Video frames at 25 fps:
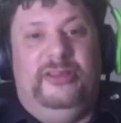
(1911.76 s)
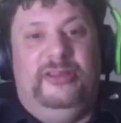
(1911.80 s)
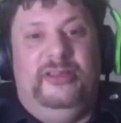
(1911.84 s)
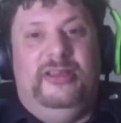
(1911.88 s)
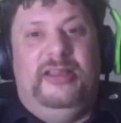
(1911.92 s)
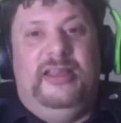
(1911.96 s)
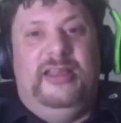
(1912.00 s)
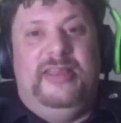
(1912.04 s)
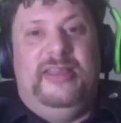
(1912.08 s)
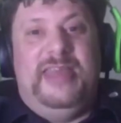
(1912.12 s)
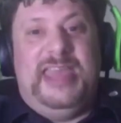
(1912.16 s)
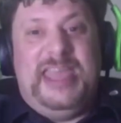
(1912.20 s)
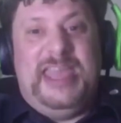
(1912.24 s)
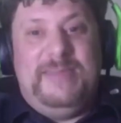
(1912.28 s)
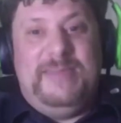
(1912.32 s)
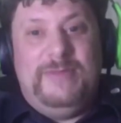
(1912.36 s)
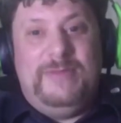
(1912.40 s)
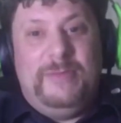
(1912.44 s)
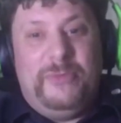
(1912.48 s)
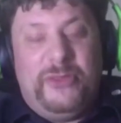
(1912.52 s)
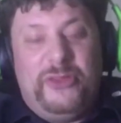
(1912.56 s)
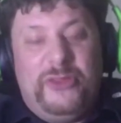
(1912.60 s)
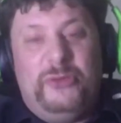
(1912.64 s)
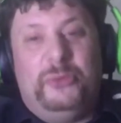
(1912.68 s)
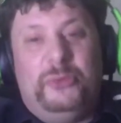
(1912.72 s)
They gave
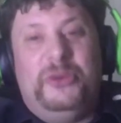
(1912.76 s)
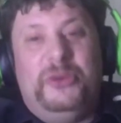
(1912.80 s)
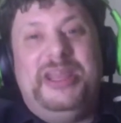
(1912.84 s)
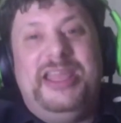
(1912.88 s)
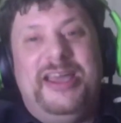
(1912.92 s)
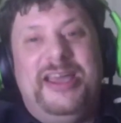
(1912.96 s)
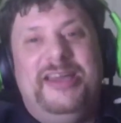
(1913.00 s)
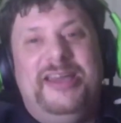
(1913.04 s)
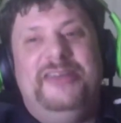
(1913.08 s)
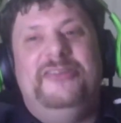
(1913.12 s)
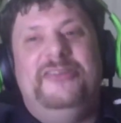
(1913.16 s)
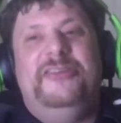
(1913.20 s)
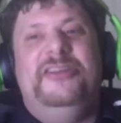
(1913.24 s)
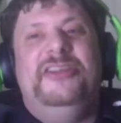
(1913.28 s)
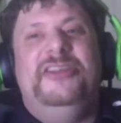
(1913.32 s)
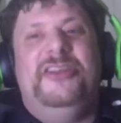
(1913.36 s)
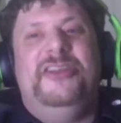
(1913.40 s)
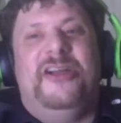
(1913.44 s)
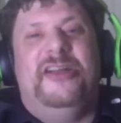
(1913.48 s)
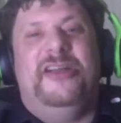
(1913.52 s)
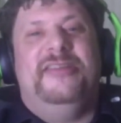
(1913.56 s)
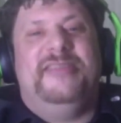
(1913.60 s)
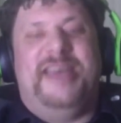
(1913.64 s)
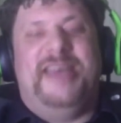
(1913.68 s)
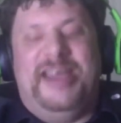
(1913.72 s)
up 300
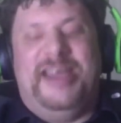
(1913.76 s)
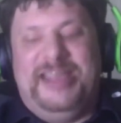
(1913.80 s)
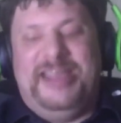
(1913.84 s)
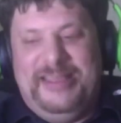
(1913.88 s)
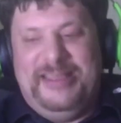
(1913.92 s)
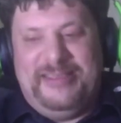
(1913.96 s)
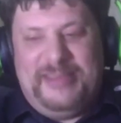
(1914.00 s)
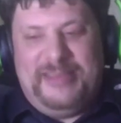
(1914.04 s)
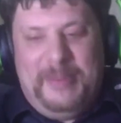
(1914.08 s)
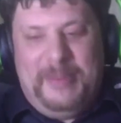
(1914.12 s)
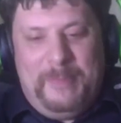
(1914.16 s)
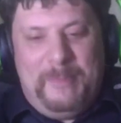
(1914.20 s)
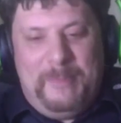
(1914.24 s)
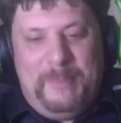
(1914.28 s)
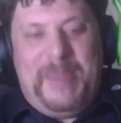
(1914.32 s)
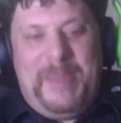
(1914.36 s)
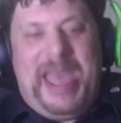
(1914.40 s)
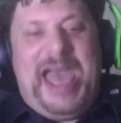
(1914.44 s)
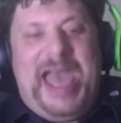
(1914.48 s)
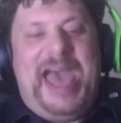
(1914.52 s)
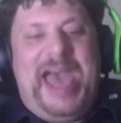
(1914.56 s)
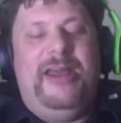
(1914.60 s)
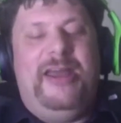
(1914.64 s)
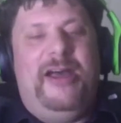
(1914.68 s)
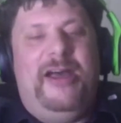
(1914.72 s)
yards against a
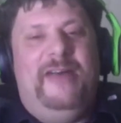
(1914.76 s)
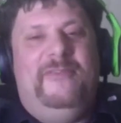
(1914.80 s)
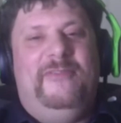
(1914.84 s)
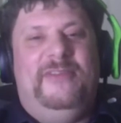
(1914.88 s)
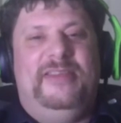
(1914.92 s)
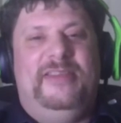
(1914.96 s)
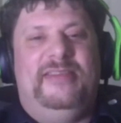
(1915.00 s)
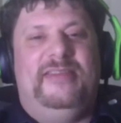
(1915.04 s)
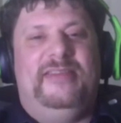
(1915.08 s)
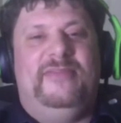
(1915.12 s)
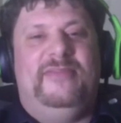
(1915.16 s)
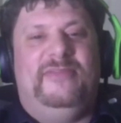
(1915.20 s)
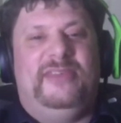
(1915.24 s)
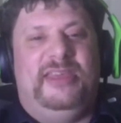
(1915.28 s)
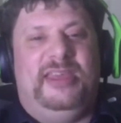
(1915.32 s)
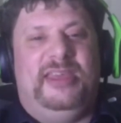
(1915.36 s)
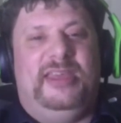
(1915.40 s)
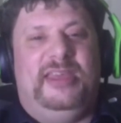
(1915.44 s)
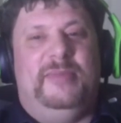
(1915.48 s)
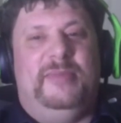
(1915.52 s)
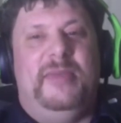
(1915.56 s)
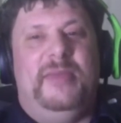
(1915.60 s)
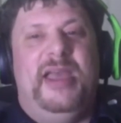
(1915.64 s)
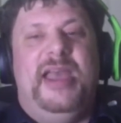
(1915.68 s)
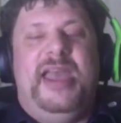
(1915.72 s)
bad offensive
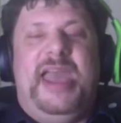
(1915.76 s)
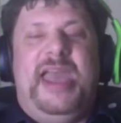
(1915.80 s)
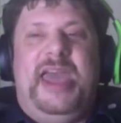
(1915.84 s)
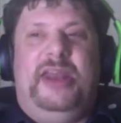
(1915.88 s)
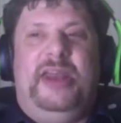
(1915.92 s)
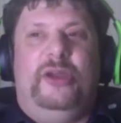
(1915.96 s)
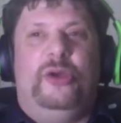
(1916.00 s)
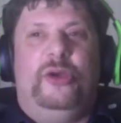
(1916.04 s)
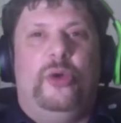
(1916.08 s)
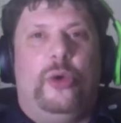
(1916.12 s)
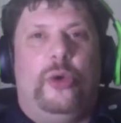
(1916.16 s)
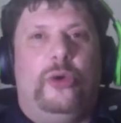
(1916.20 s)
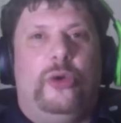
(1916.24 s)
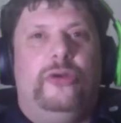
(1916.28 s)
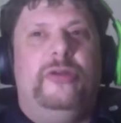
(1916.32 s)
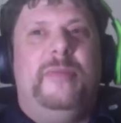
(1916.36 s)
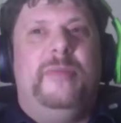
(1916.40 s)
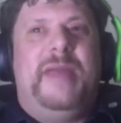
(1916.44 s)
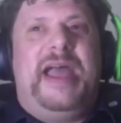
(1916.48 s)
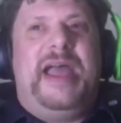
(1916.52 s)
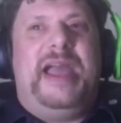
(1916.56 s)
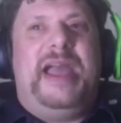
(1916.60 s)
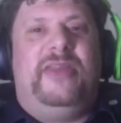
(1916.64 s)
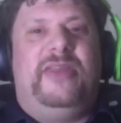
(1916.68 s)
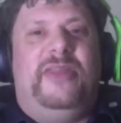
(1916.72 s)
team and a
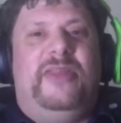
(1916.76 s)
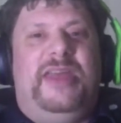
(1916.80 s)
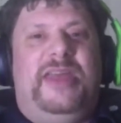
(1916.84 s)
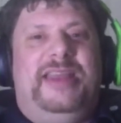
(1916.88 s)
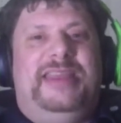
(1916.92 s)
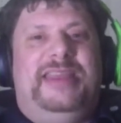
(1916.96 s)
quarterback that